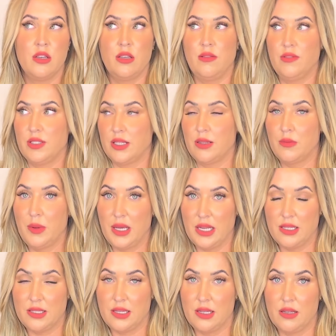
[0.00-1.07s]
you've done the
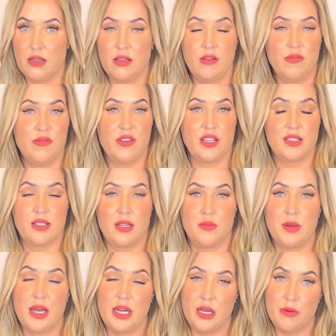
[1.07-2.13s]
painting, you've fixed
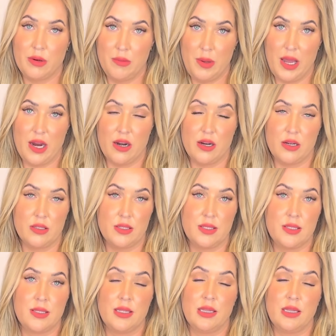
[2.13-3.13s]
up any repairs.